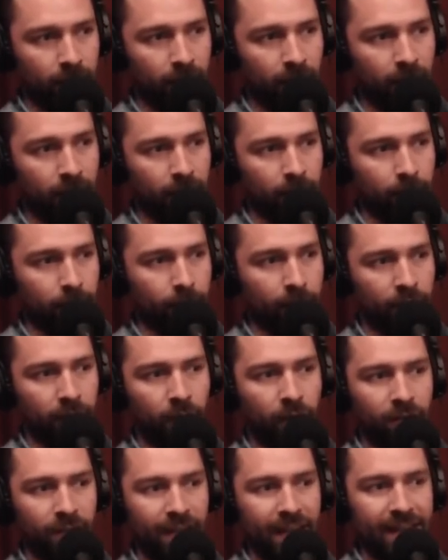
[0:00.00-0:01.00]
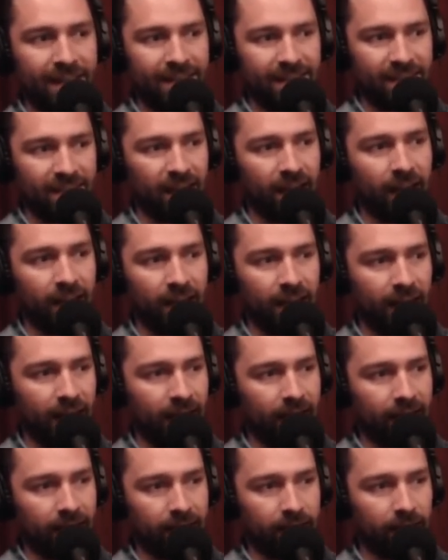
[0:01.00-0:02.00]
Um, so but on the it? inside, it
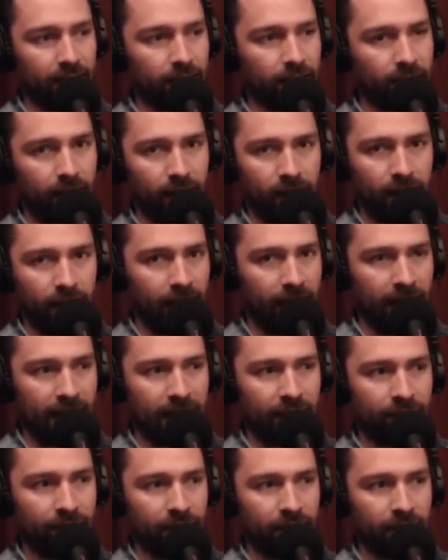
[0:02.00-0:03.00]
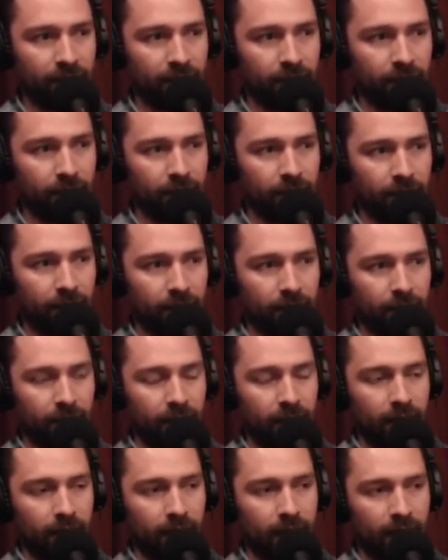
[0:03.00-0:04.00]
had it had everything.
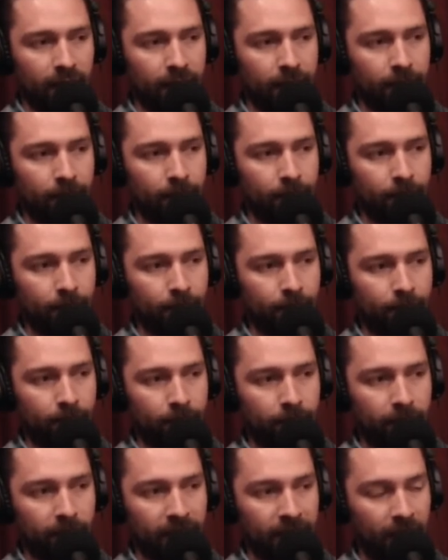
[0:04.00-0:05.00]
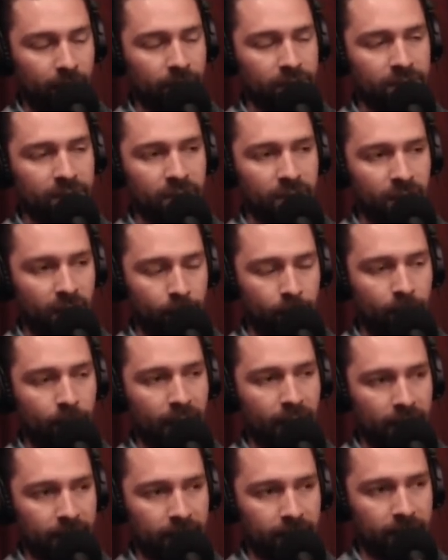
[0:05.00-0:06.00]
Yeah. Um, that was the Turbo
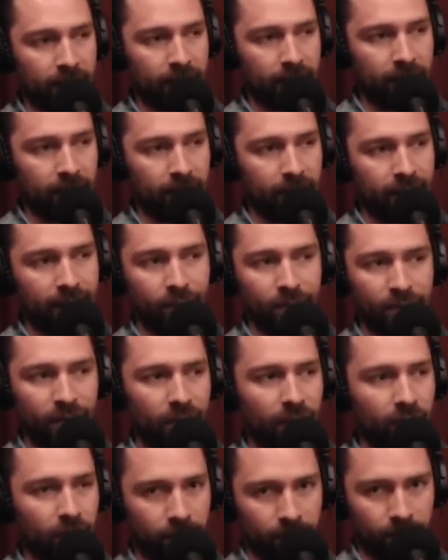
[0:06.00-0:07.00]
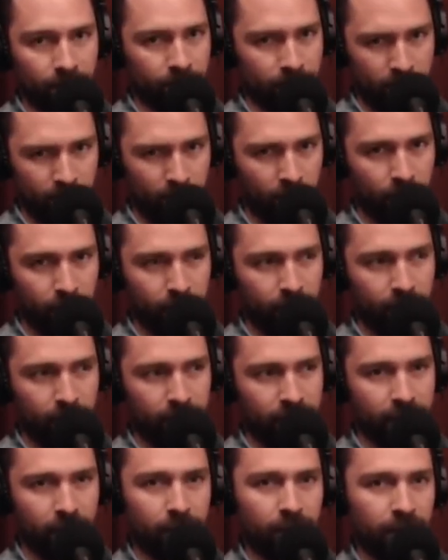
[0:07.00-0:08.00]
S. There was a lot of
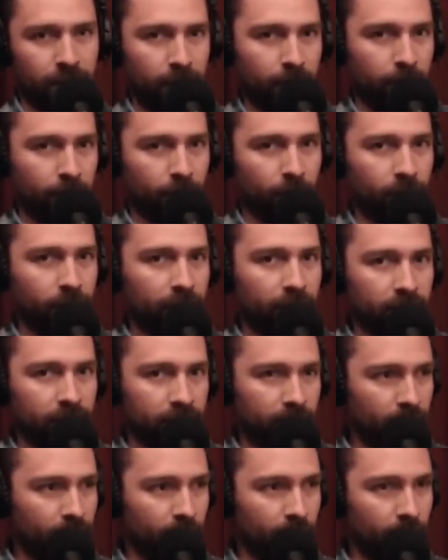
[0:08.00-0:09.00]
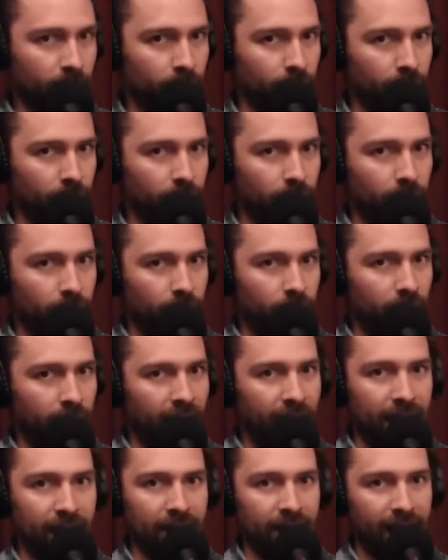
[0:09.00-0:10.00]
controversy around them calling it a turbo.
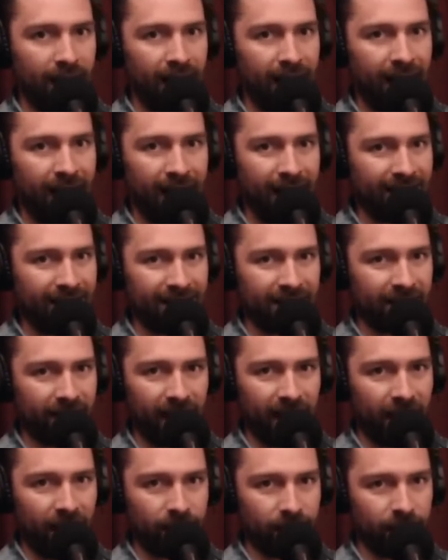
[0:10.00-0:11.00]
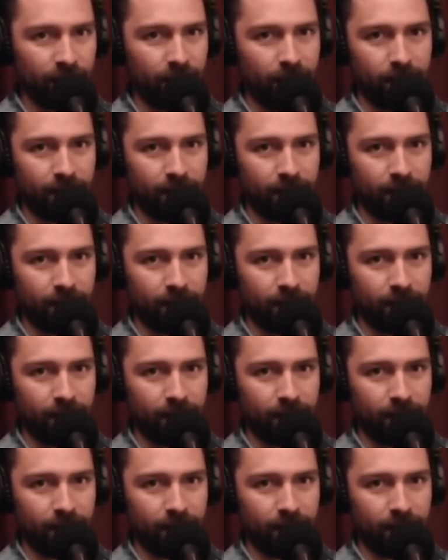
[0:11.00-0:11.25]
Yeah, I, you know what? I didn't care at all.